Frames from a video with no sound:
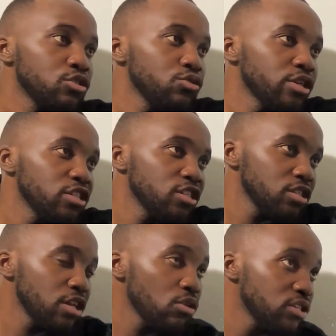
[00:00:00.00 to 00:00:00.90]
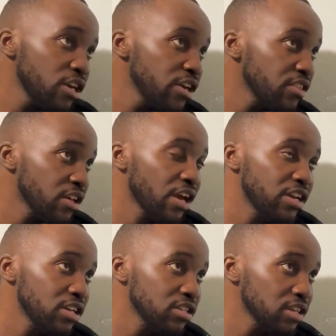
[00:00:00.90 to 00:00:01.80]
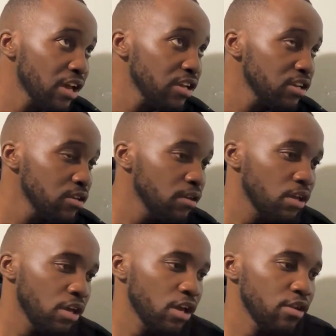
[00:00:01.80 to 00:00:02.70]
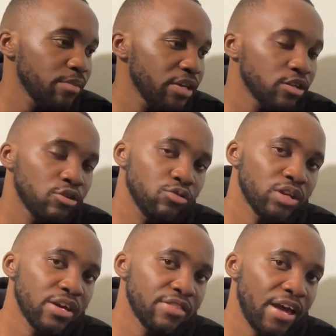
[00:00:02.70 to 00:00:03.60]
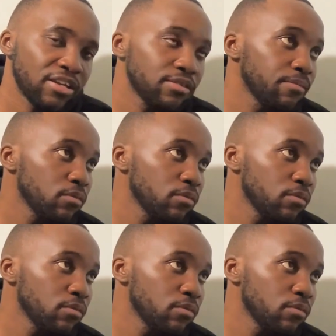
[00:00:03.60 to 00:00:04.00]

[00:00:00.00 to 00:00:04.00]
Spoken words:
you can just now take the right hand side and make it look like that.